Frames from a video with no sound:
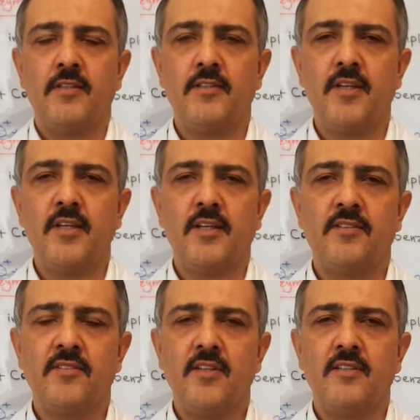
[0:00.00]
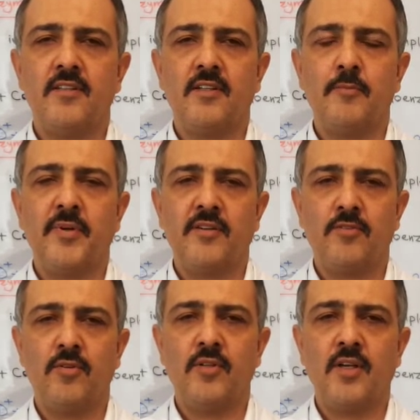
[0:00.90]
they extend the
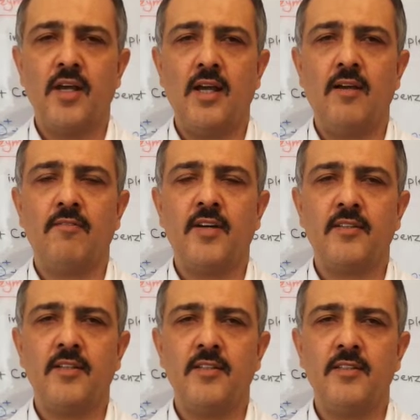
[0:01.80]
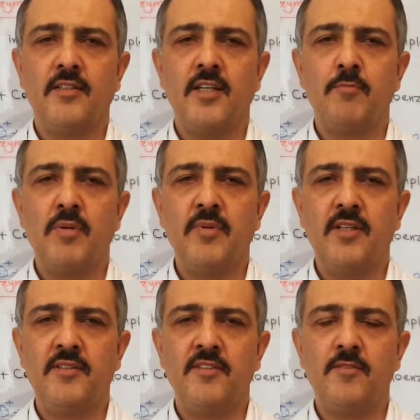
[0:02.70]
repertoire of catalytic
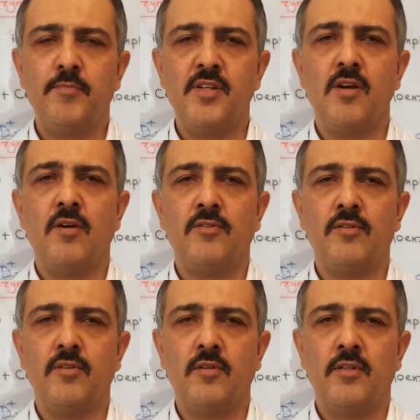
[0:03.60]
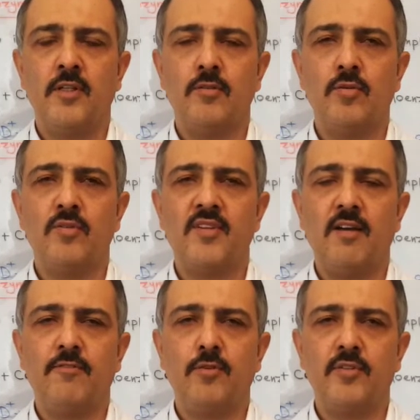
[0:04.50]
capabilities beyond those
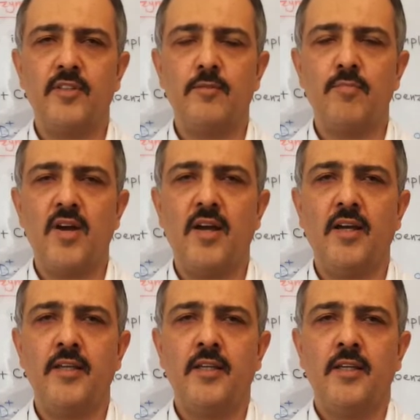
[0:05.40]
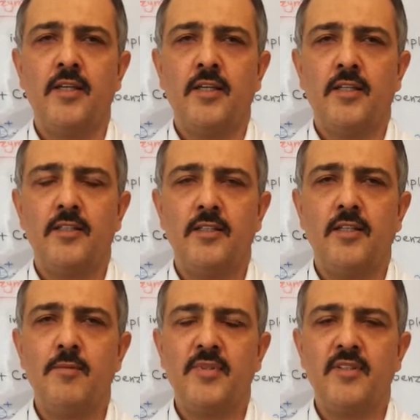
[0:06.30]
afforded by
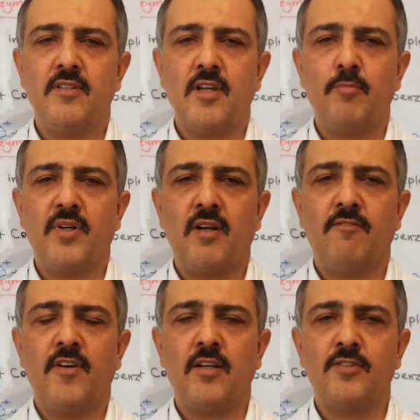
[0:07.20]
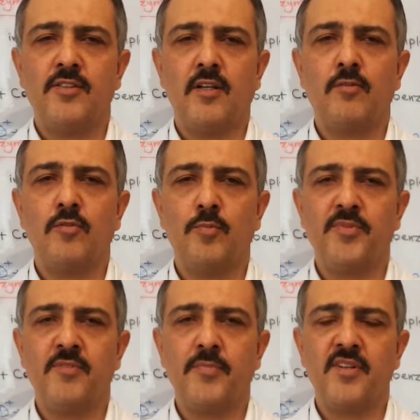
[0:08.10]
the limited number of functional
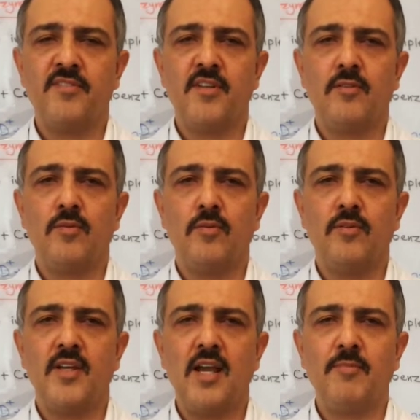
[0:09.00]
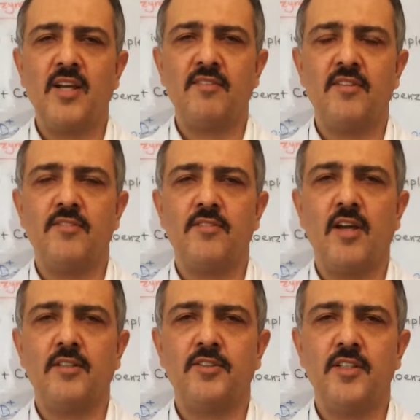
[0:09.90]
groups present on the amino acid
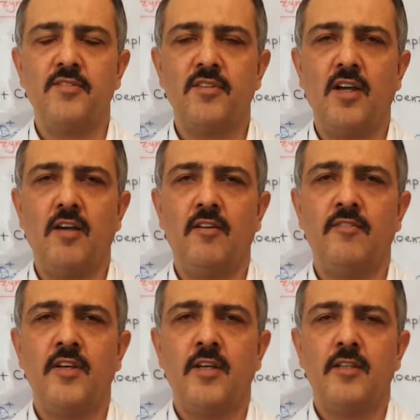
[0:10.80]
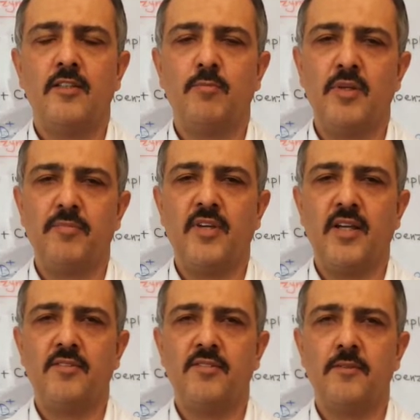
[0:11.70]
side chains of the
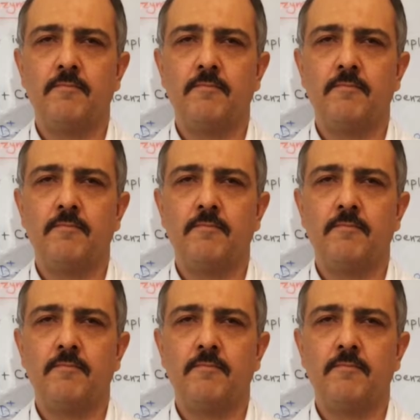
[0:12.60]
peptides.